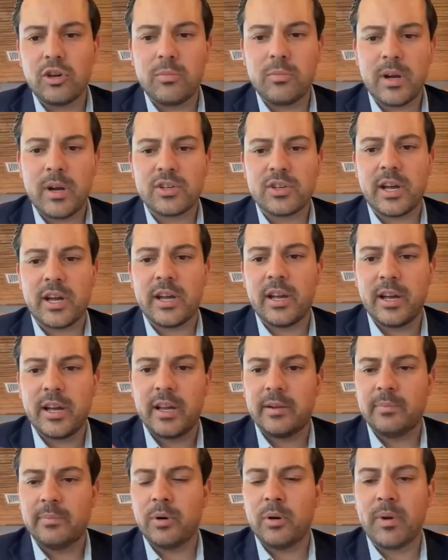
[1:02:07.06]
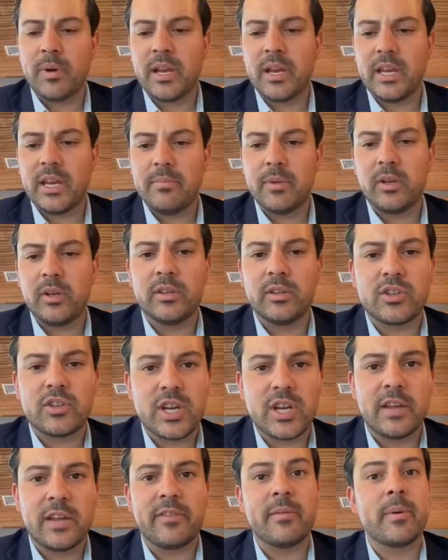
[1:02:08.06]
much. I put my email in the
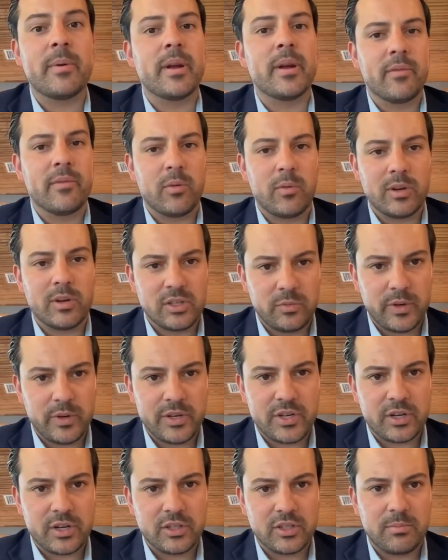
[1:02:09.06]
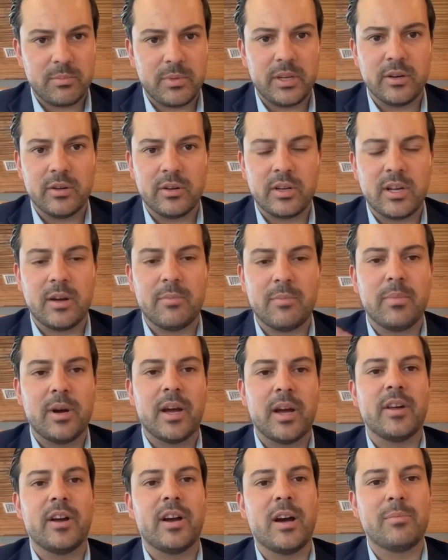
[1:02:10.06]
chat if anybody ever wants to reach out to me or come
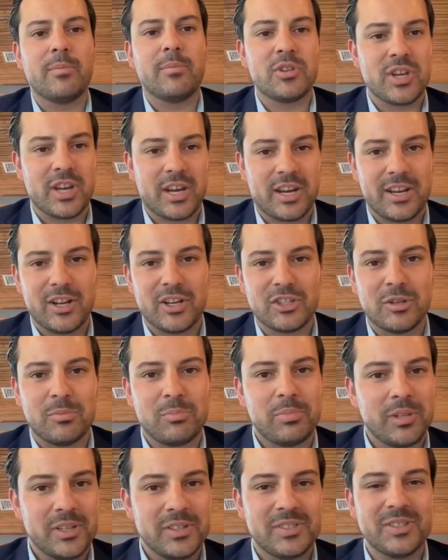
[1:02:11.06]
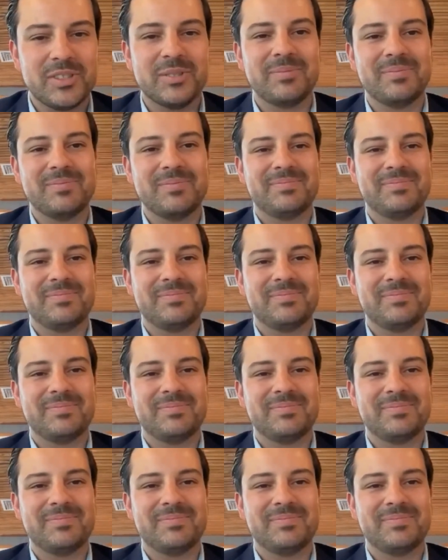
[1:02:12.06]
by the hub to check it out, so please do.